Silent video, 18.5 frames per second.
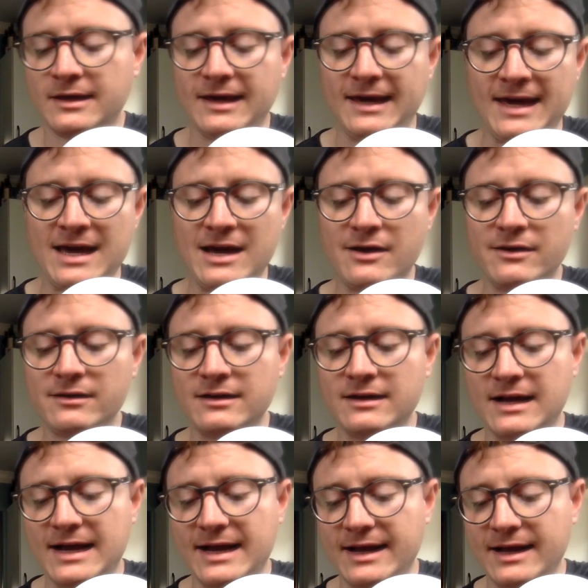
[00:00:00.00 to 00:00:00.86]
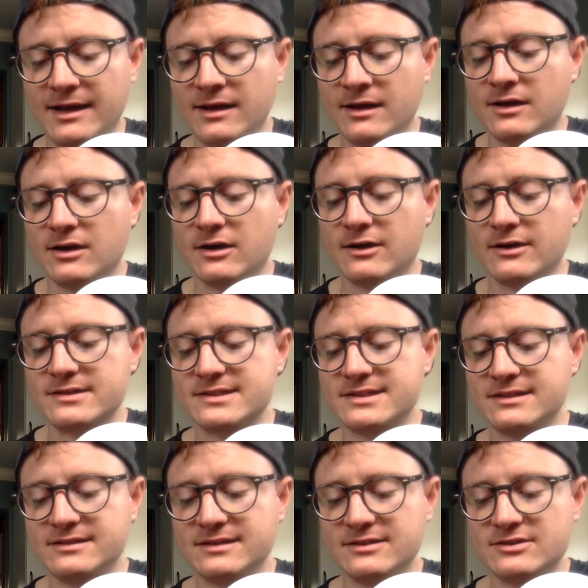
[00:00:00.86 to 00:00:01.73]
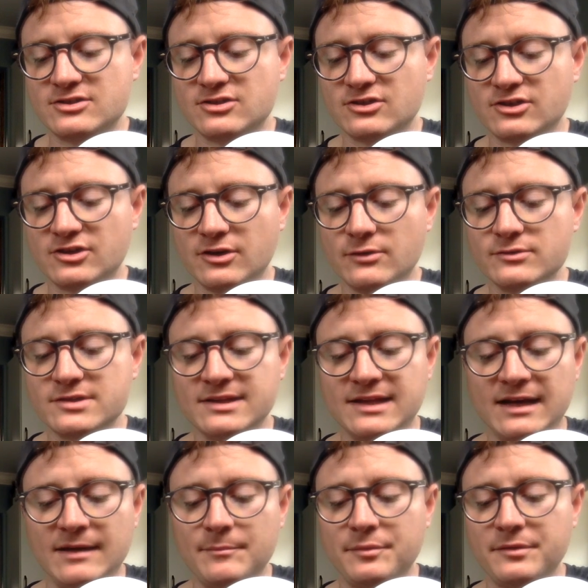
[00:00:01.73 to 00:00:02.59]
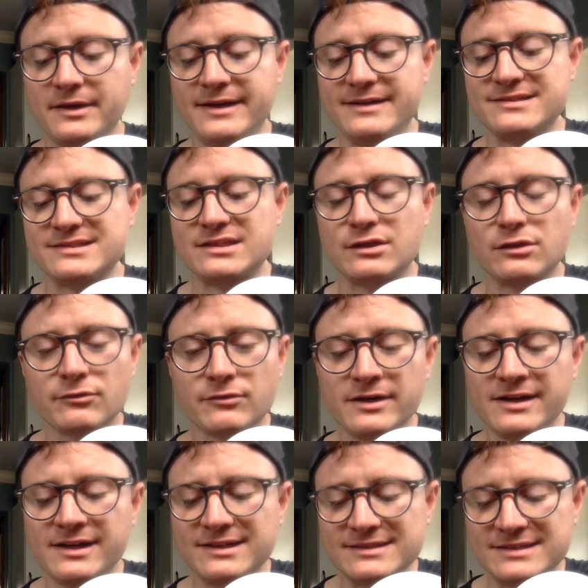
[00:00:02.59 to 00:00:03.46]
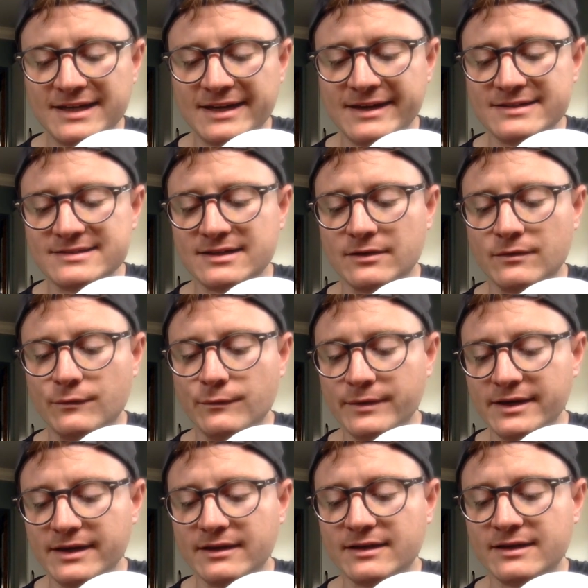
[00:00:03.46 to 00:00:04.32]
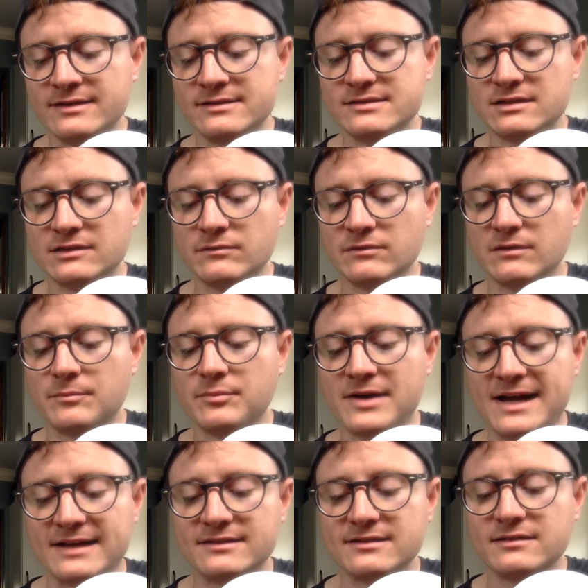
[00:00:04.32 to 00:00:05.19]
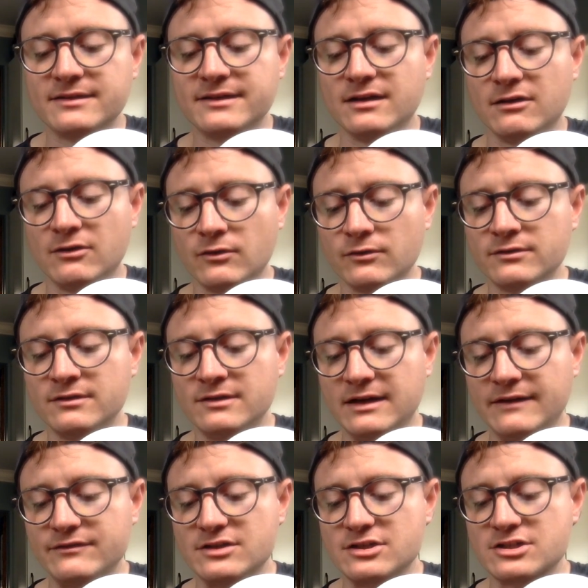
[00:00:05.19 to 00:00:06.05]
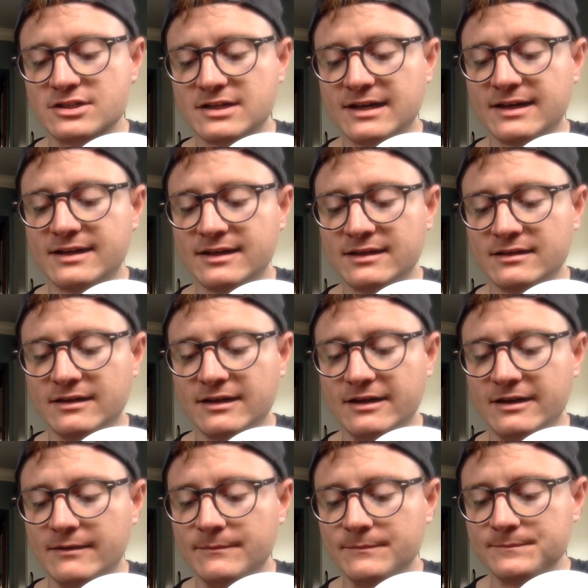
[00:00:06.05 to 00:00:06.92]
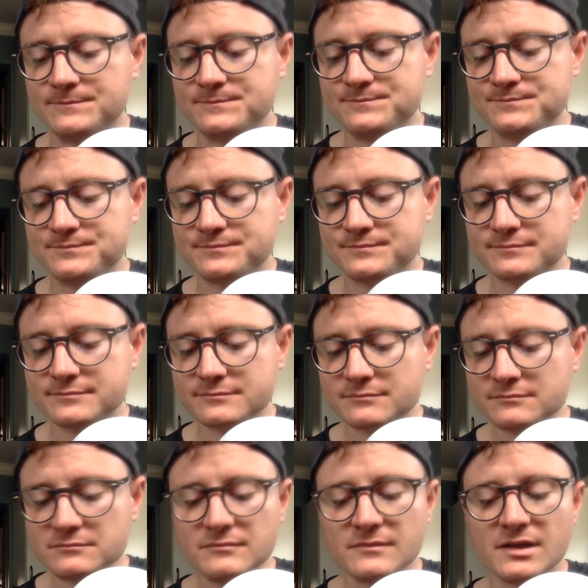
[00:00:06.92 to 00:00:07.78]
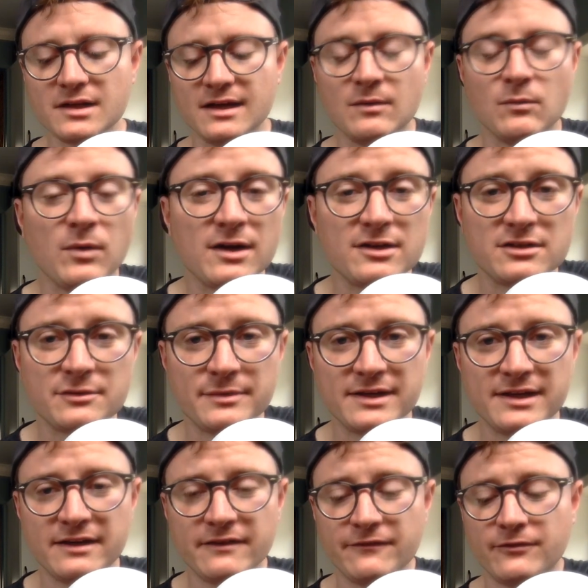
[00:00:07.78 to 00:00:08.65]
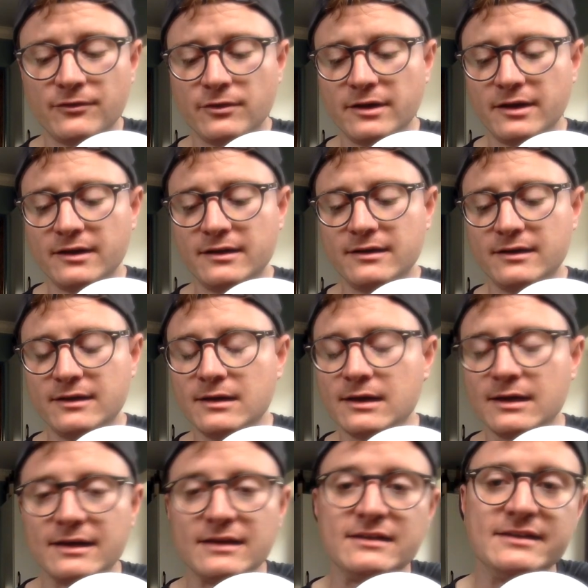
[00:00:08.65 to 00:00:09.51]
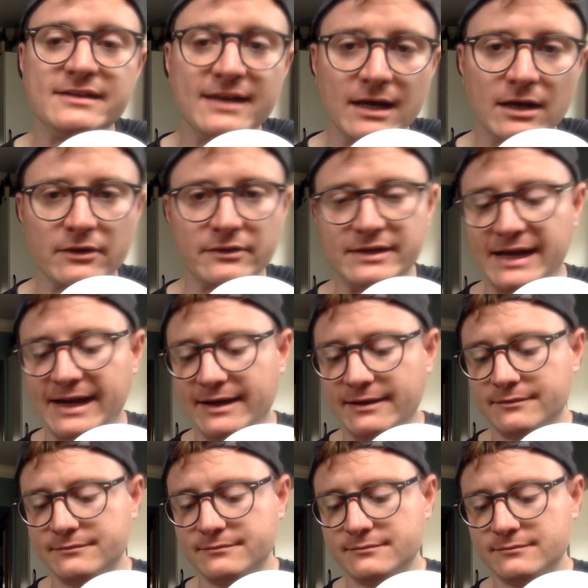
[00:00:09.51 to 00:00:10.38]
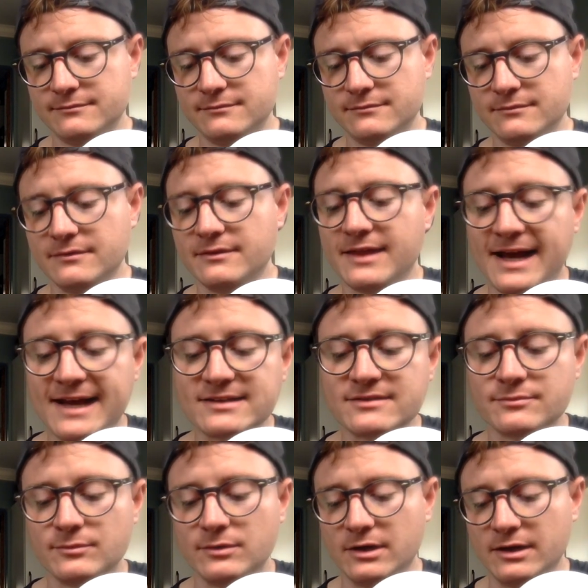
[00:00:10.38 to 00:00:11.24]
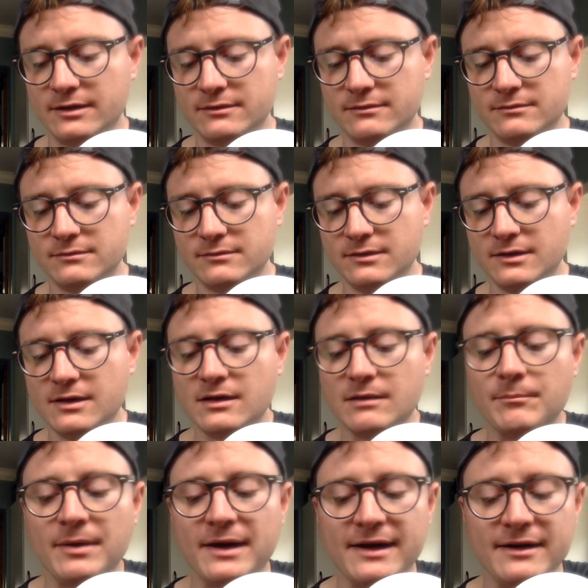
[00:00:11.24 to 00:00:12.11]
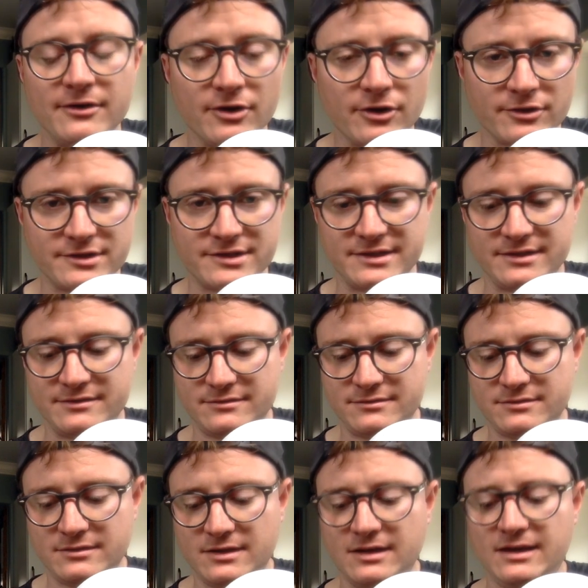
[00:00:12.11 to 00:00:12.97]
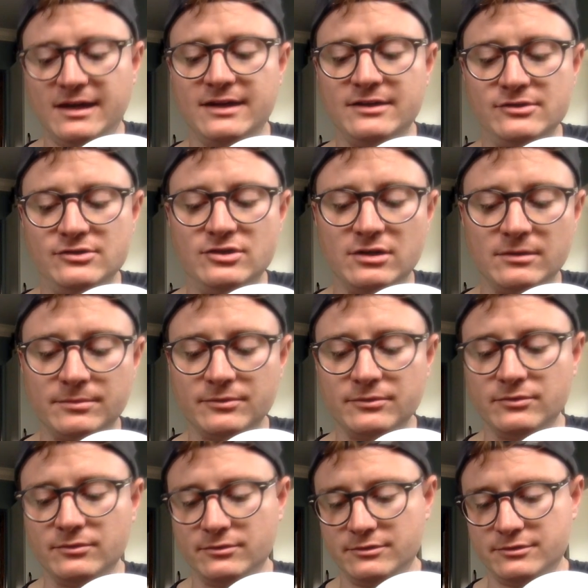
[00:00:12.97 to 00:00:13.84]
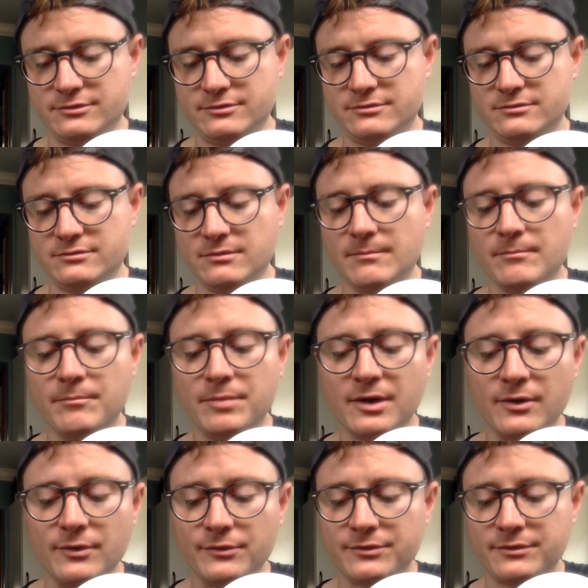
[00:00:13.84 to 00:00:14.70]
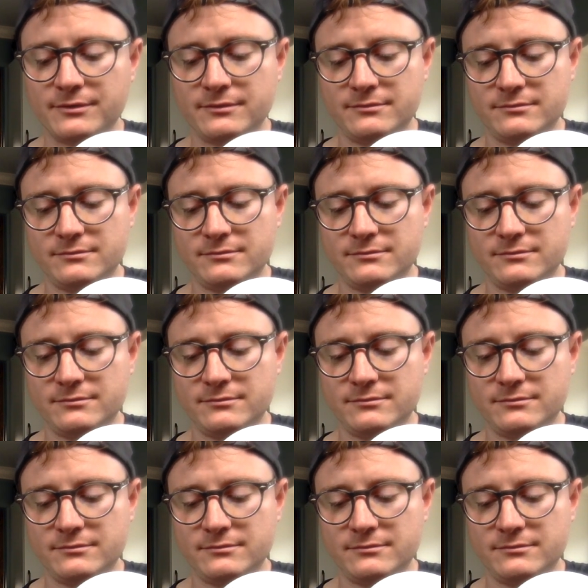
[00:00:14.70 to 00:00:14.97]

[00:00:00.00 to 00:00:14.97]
Aaron and I are sentenced to go to that place three days a week until we're practically old enough to check in there. And what do we get for it? Yelled at. That's what. By nurses and Dumbledores, both.